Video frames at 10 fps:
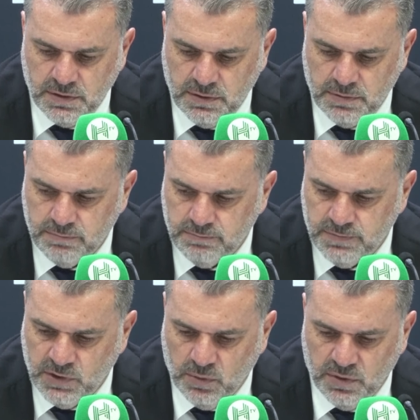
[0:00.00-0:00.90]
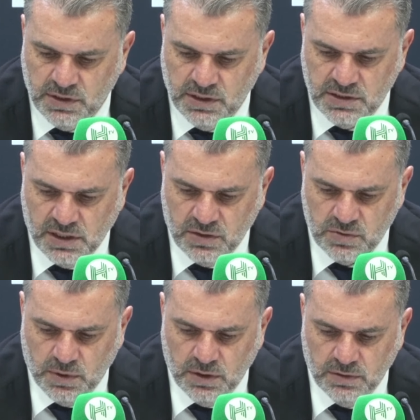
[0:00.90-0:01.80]
um, deal with the
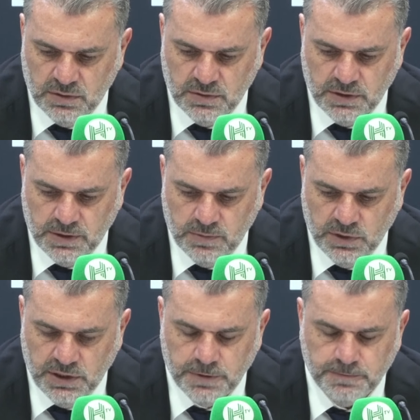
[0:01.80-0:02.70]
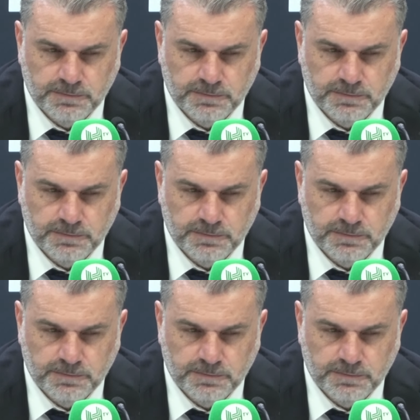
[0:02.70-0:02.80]
details well, and uh, we don't.